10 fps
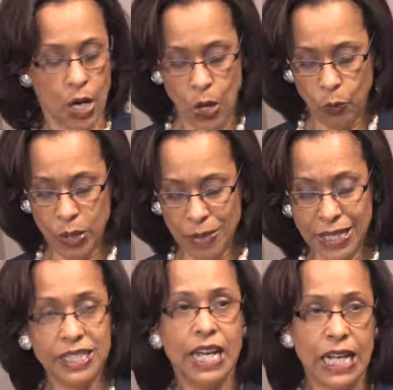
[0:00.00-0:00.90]
We
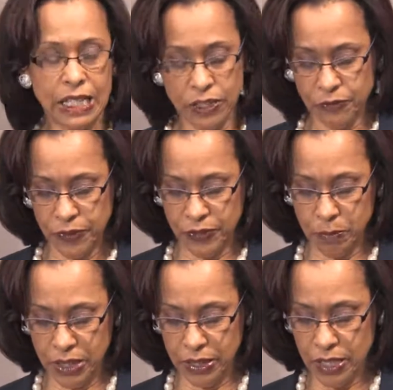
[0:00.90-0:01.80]
maintain the $50
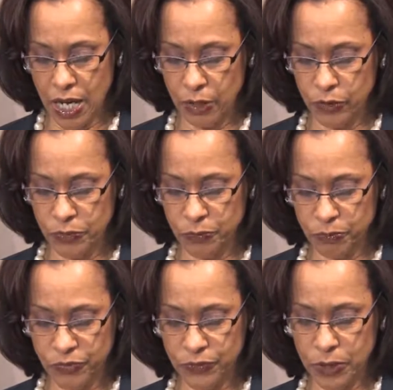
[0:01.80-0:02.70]

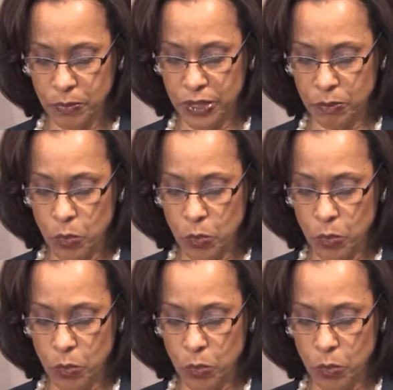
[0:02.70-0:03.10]
million